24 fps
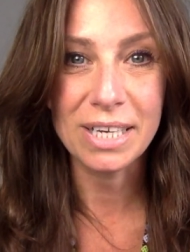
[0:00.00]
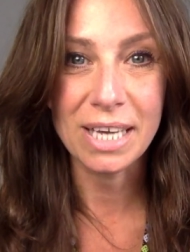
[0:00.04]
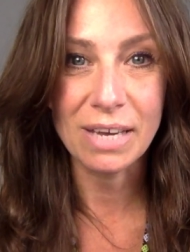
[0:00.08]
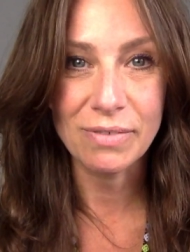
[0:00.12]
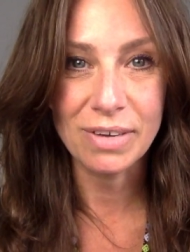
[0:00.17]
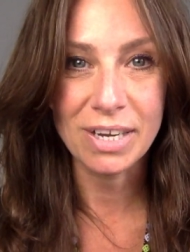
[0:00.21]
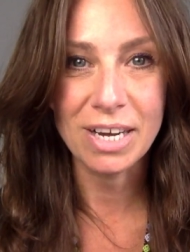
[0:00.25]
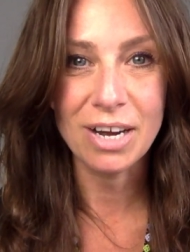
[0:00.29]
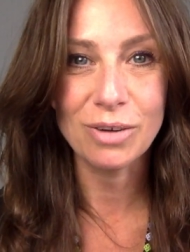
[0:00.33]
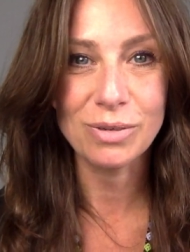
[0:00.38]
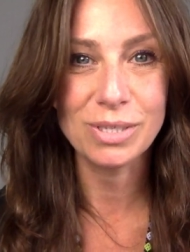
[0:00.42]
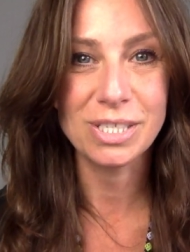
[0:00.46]

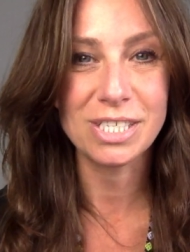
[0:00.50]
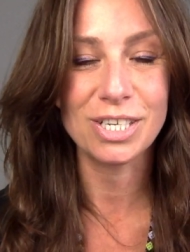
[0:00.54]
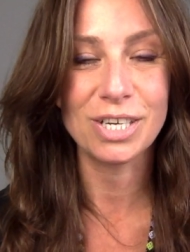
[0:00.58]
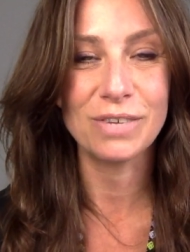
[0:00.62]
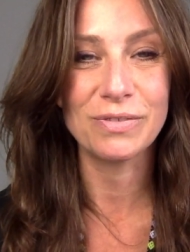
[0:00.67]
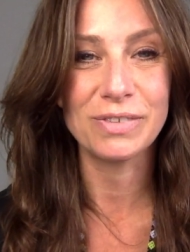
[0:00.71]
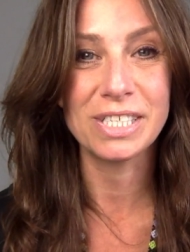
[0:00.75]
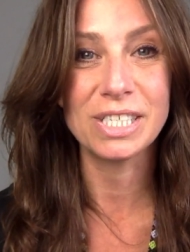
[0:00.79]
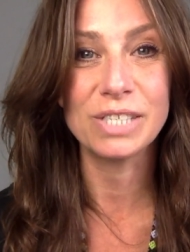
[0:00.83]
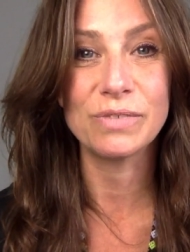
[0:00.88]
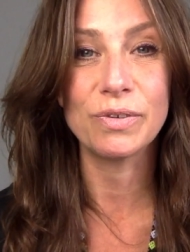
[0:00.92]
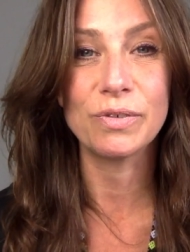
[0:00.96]
giving our
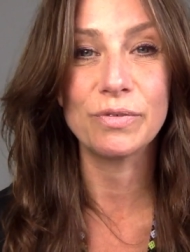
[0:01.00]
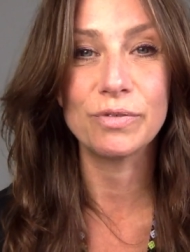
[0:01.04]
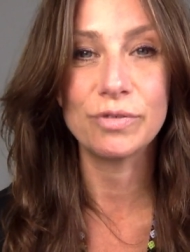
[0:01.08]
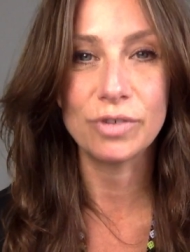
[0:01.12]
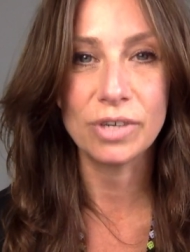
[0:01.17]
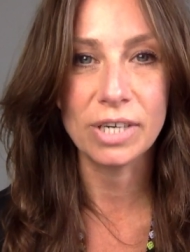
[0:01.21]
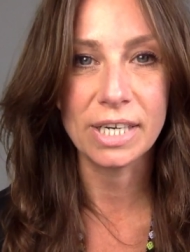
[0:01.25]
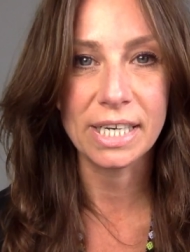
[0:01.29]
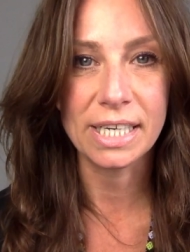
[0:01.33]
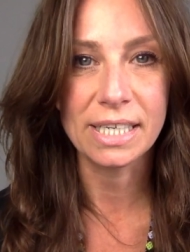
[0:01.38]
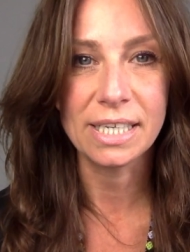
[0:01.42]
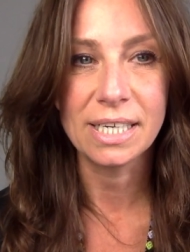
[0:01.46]
services for
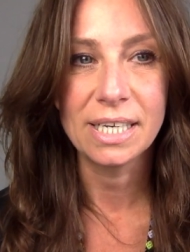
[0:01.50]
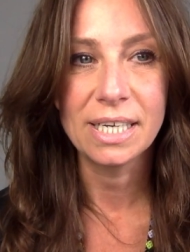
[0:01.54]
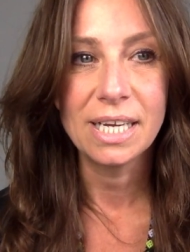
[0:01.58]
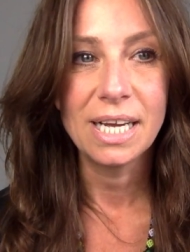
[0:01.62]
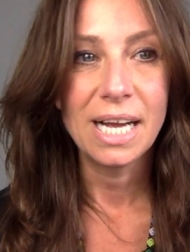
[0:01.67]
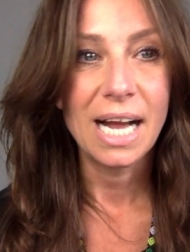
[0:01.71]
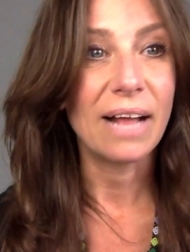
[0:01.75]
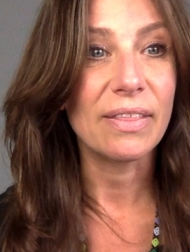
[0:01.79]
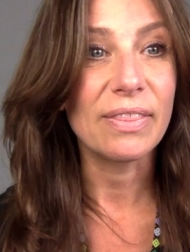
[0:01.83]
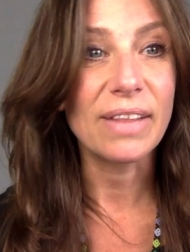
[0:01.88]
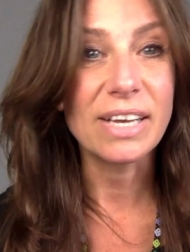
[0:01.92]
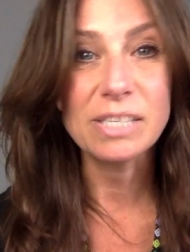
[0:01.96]
free,
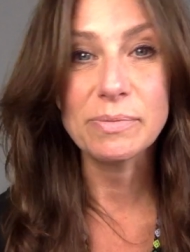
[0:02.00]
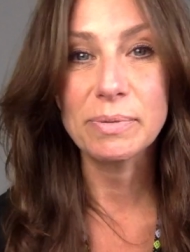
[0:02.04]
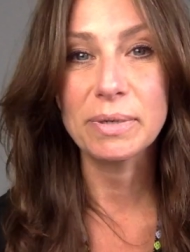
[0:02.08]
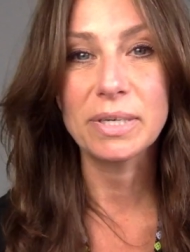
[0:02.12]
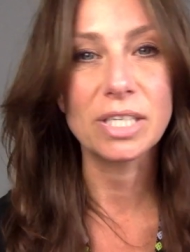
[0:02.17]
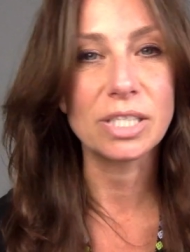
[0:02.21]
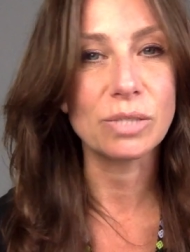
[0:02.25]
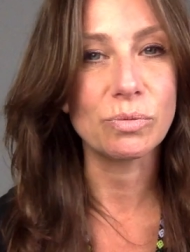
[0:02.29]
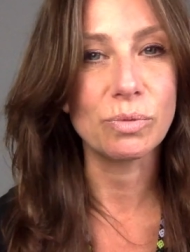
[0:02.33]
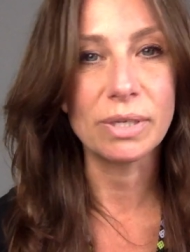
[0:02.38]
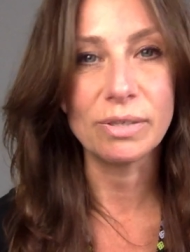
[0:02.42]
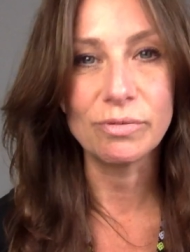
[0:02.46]
and that's
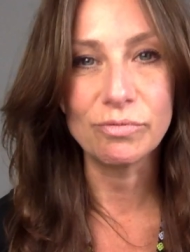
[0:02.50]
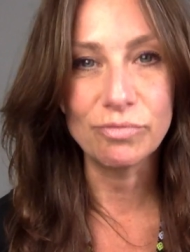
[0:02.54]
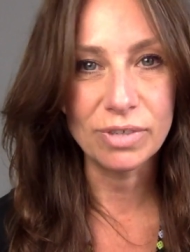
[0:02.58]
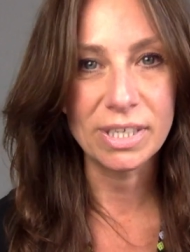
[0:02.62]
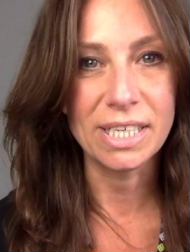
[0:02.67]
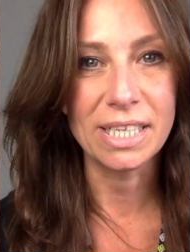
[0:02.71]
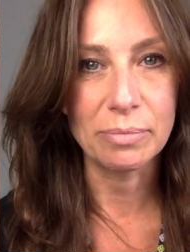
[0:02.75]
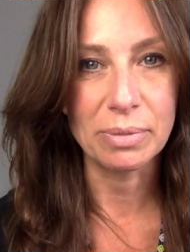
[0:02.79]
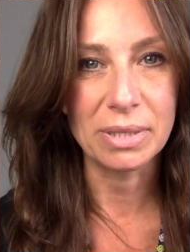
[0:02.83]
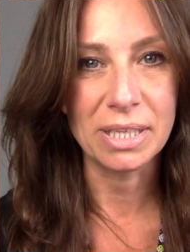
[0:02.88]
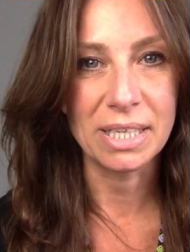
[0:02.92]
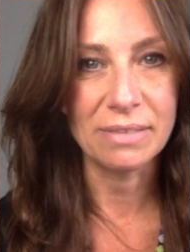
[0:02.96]
because we
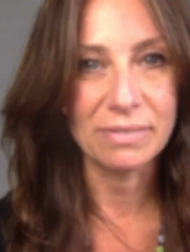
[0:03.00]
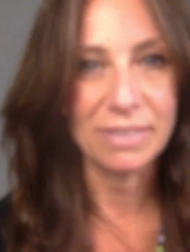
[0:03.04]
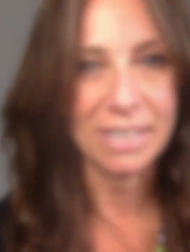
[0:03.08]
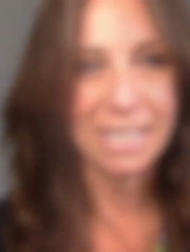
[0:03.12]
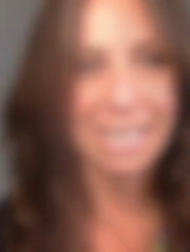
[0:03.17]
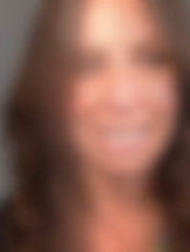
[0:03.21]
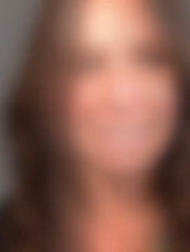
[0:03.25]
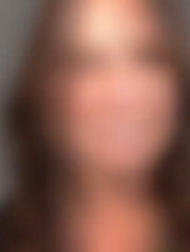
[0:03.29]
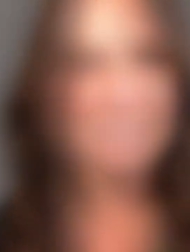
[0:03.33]
really believe in it.